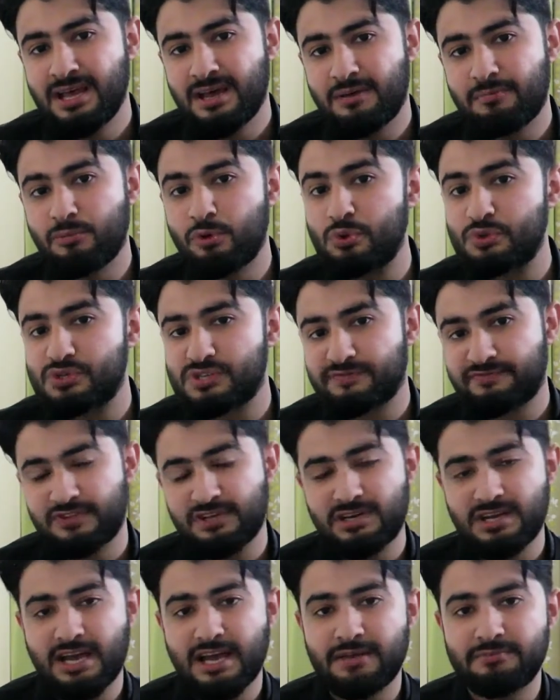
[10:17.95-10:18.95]
most of the
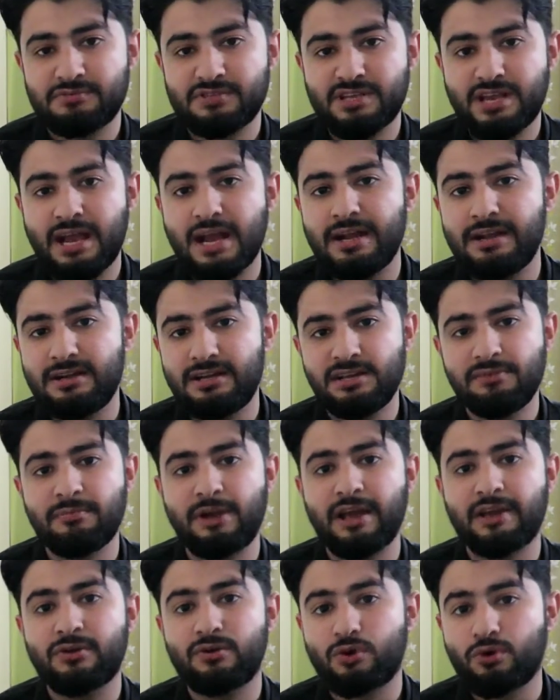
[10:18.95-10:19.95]
times the
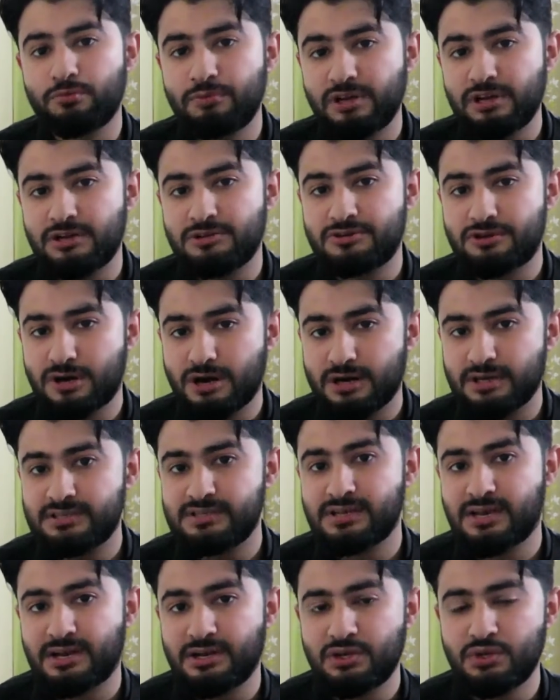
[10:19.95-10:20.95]
antimicrobial drugs
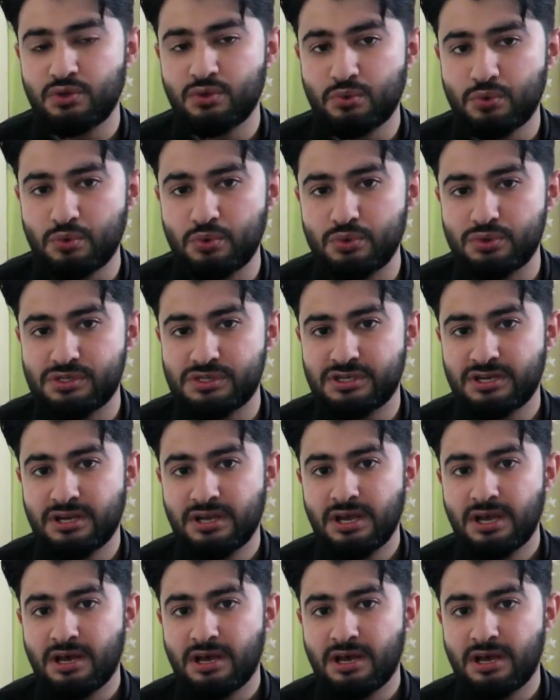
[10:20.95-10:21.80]
are used